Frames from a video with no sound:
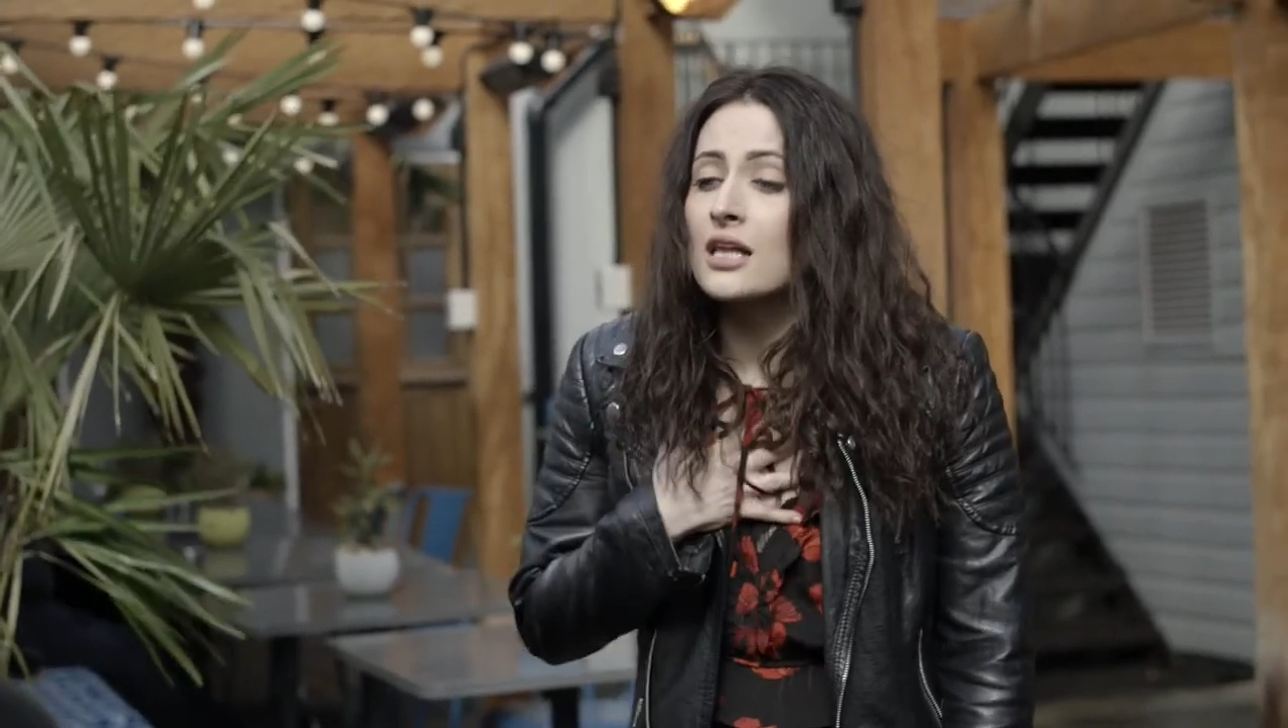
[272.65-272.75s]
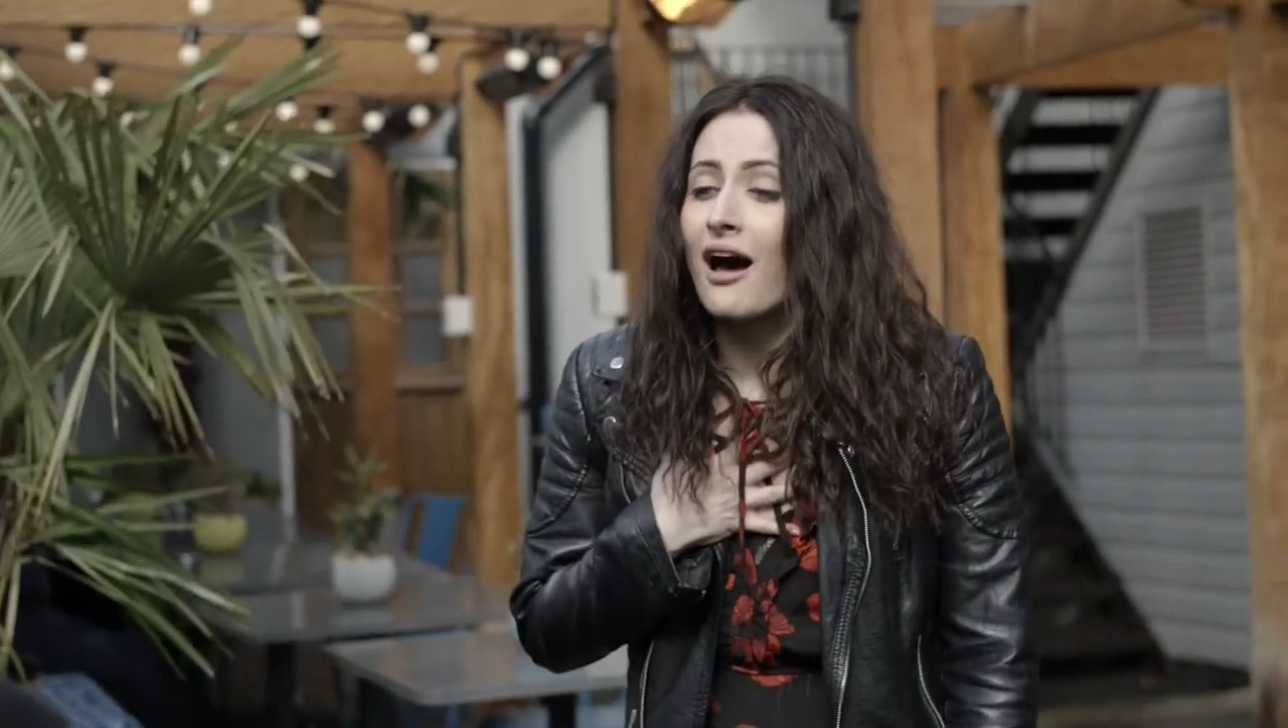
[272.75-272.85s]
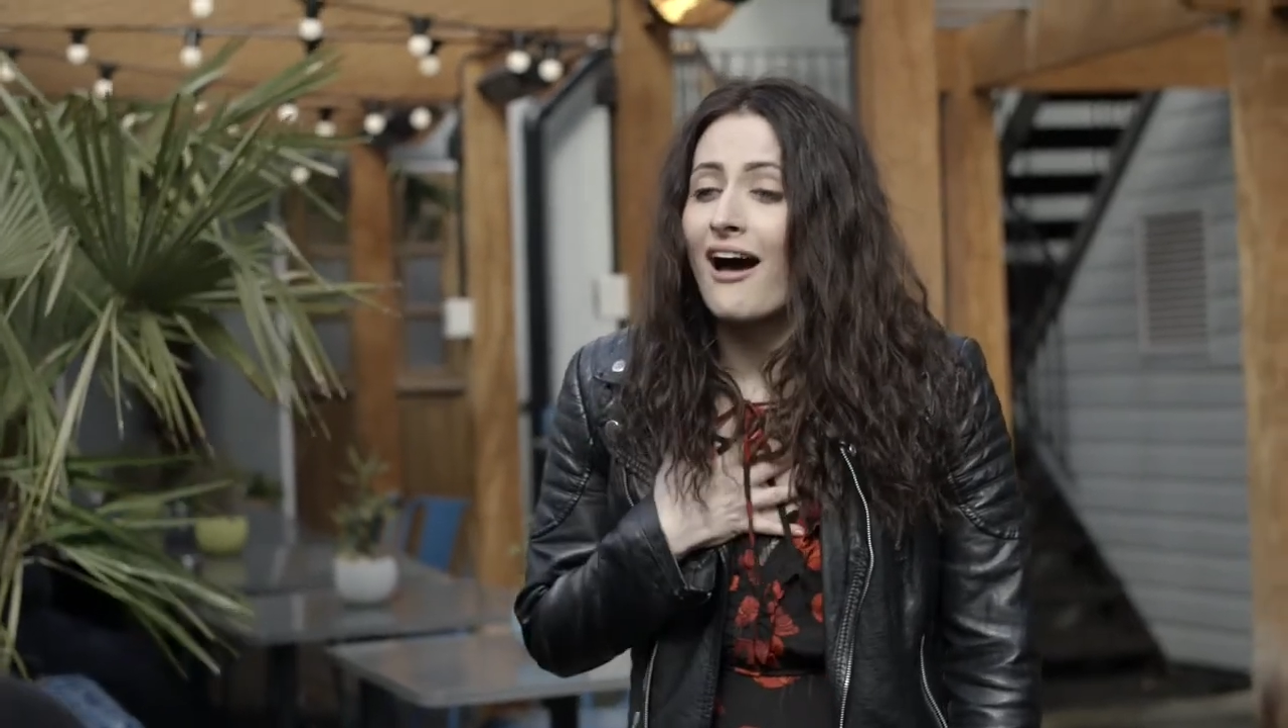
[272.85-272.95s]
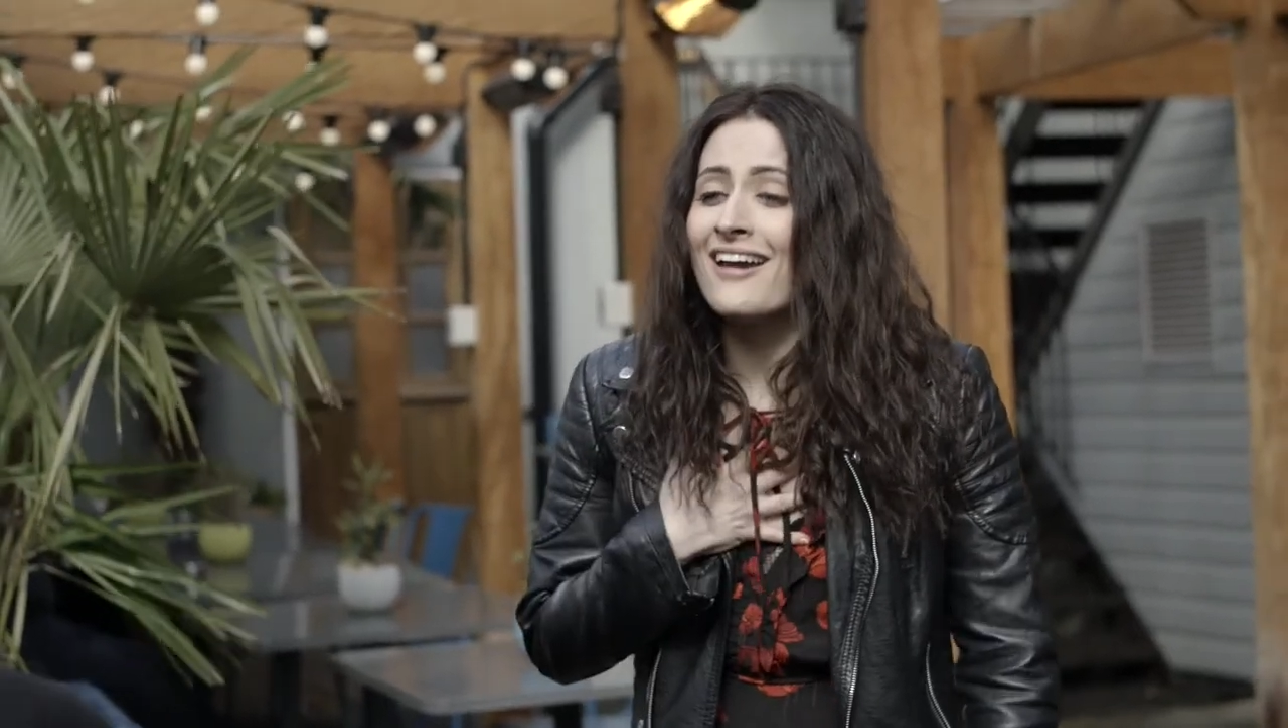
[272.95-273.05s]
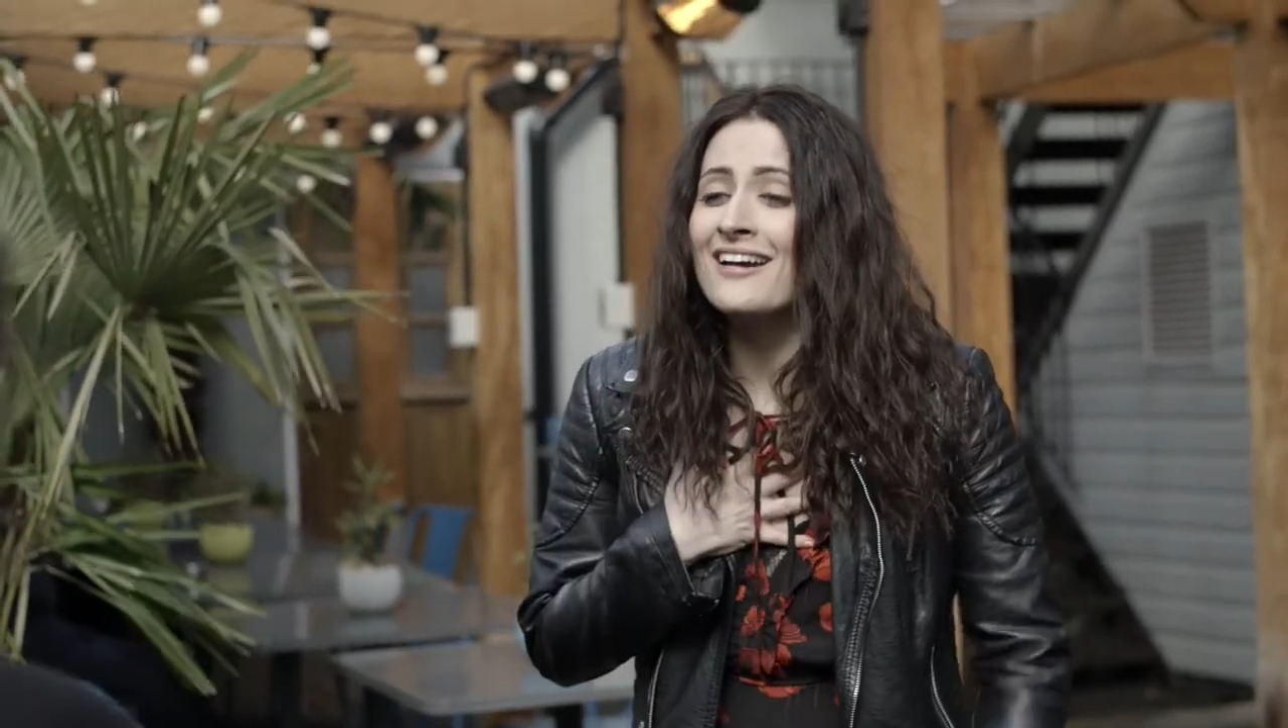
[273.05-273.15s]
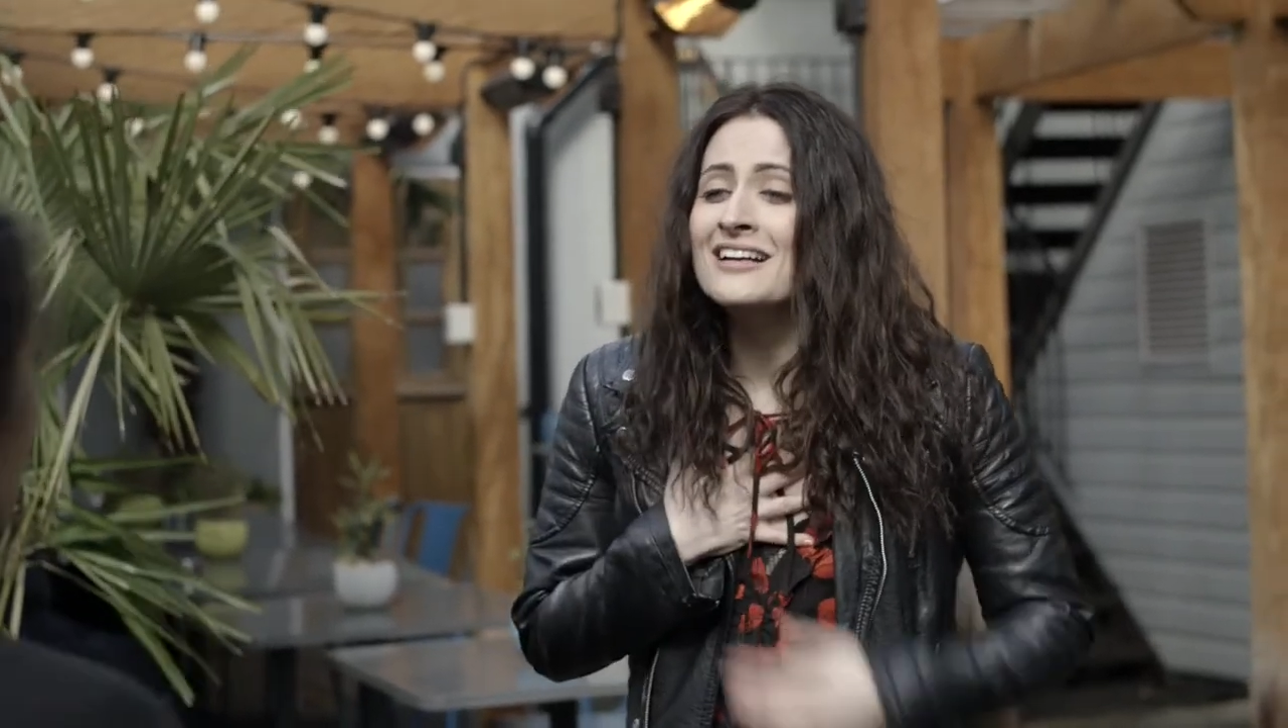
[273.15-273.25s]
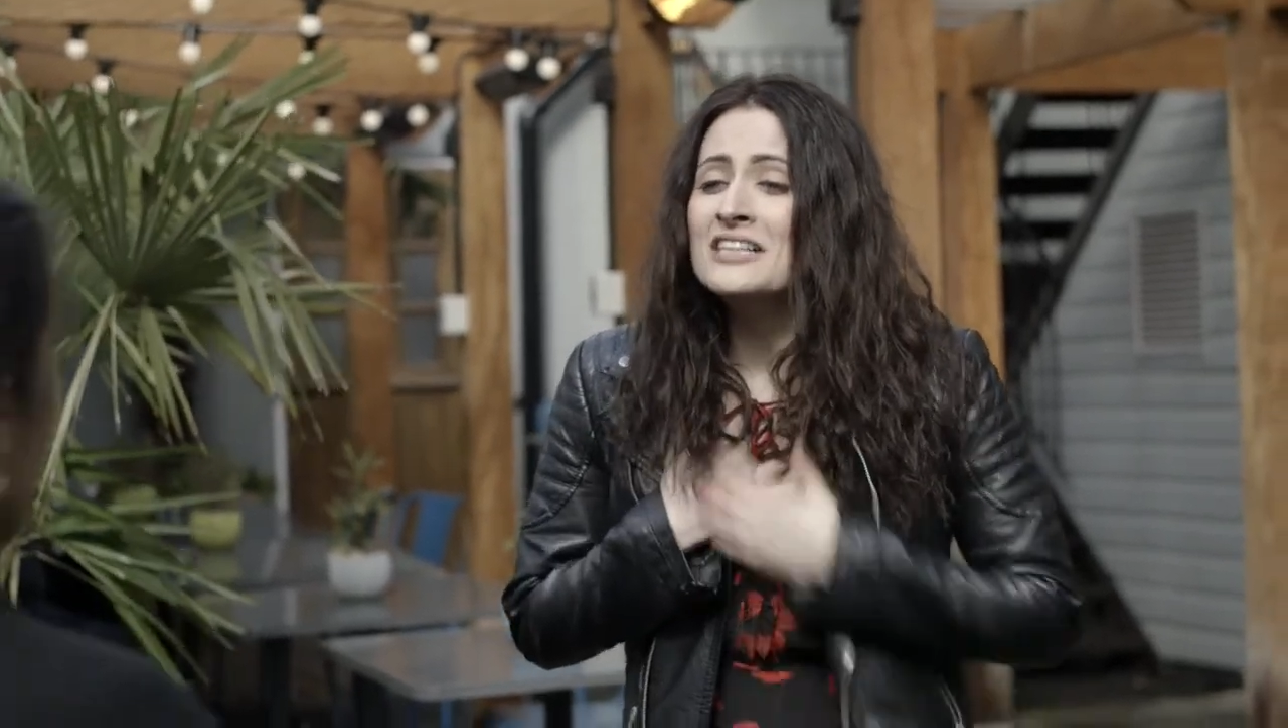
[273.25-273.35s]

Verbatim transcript: lie.